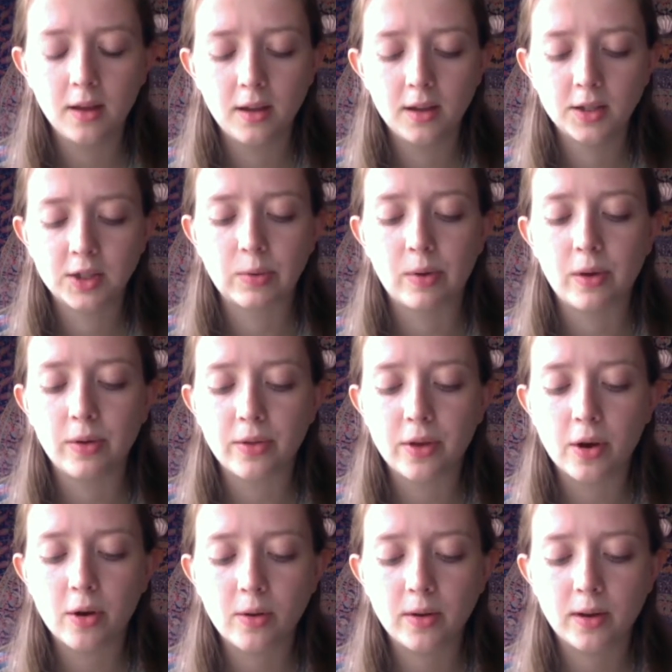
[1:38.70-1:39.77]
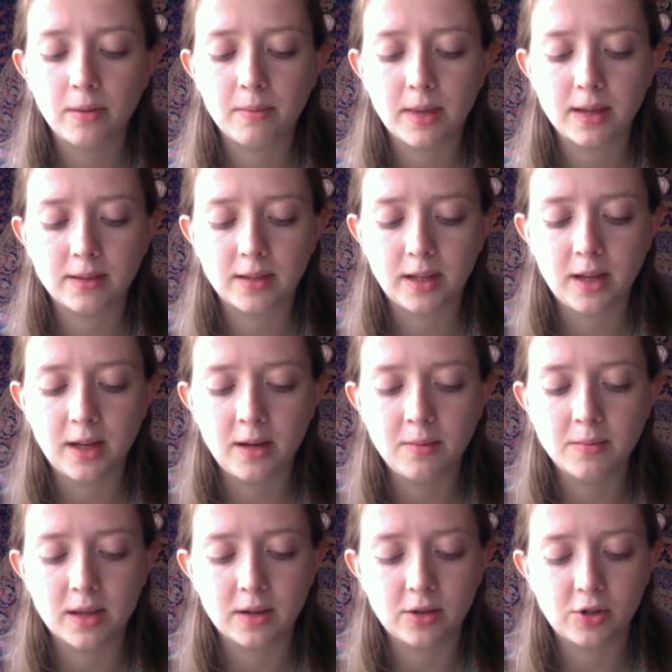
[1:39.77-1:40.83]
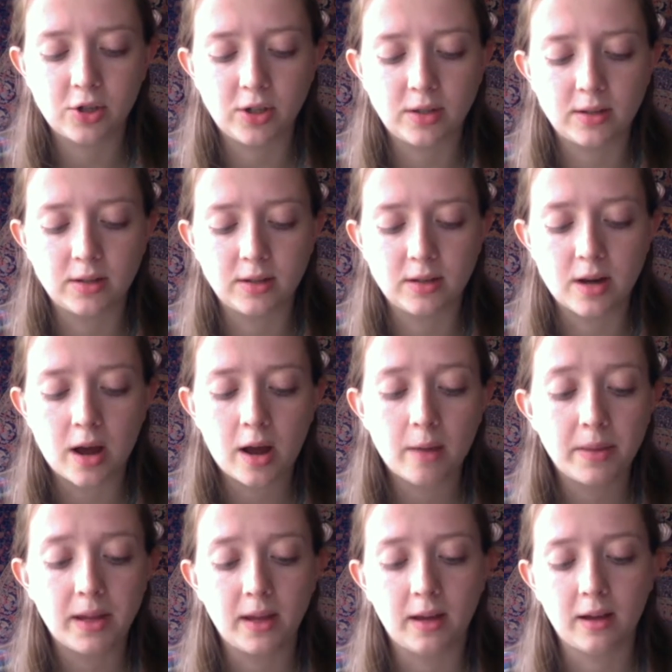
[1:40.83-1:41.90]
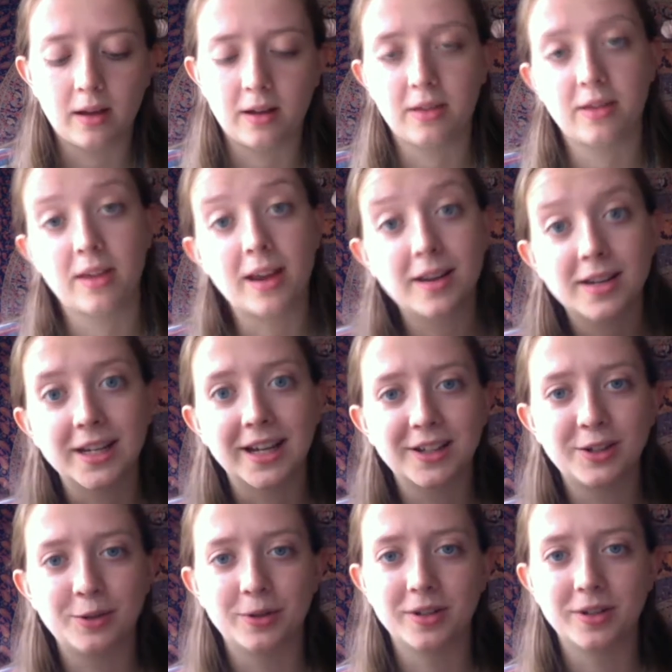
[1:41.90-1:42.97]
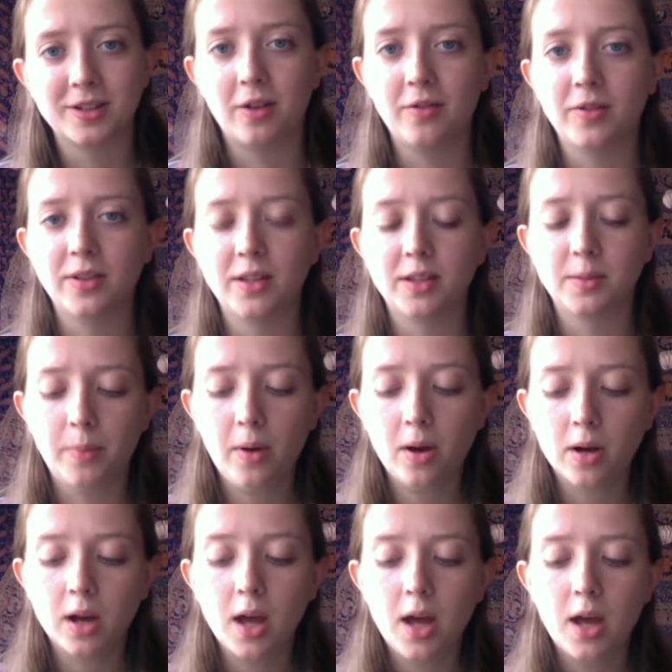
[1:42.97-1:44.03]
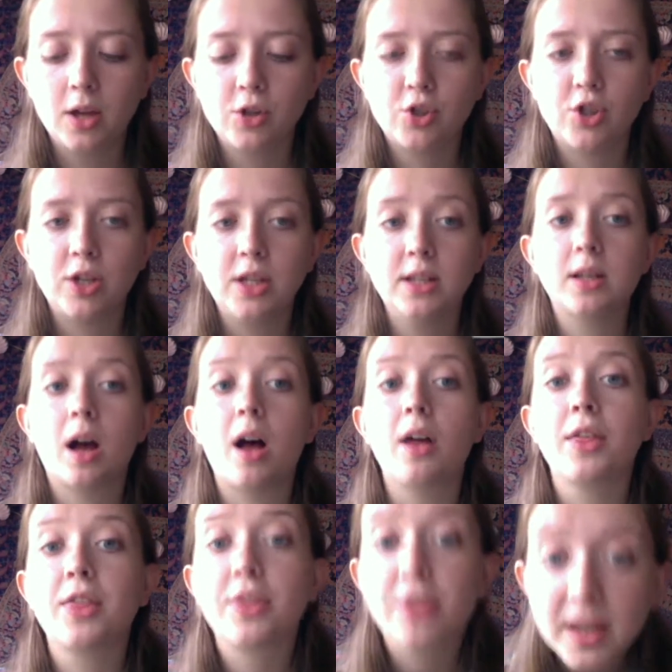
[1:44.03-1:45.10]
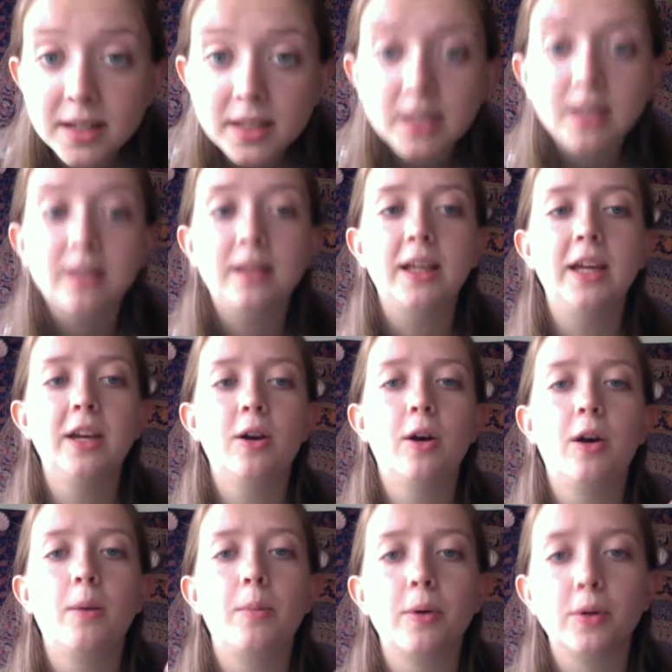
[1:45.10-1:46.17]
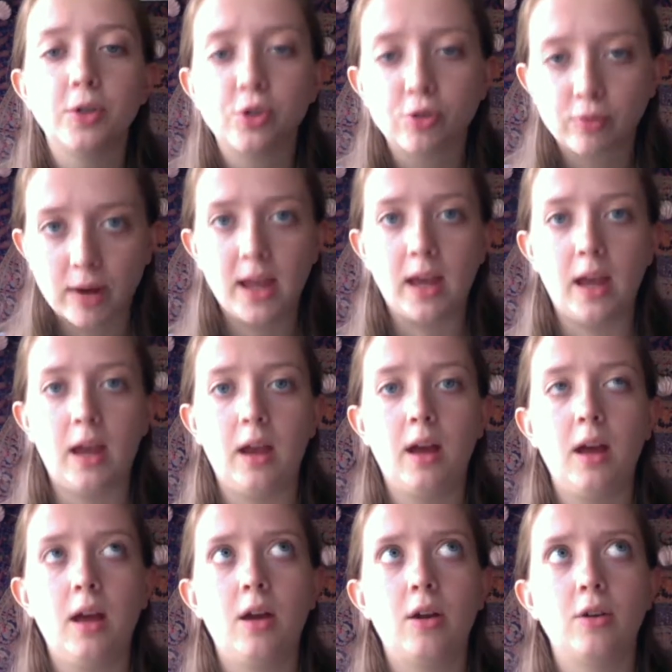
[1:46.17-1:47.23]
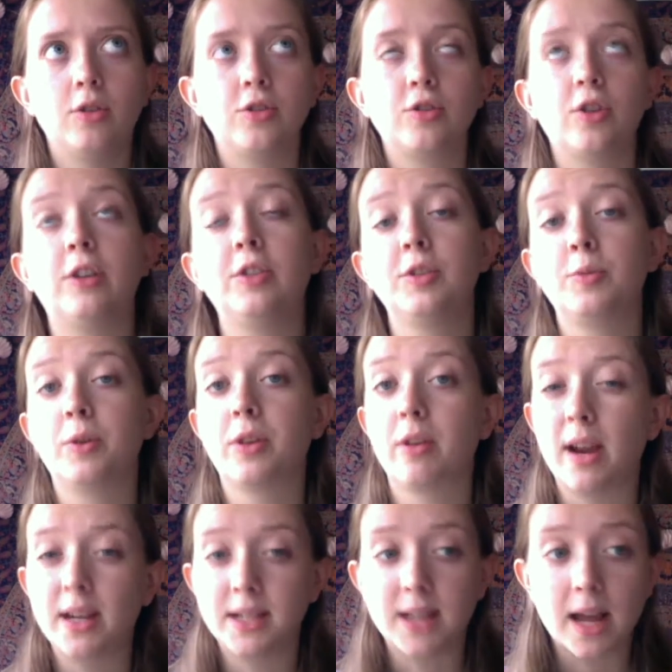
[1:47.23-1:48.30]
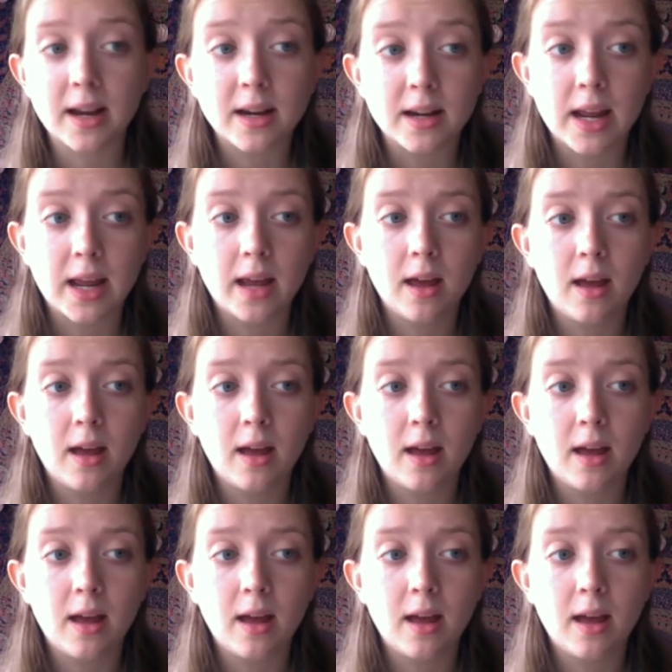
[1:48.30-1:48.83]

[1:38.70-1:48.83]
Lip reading: So although it may seem that she's not being authentic to herself in this book, she is authentically portraying her struggles with her identity,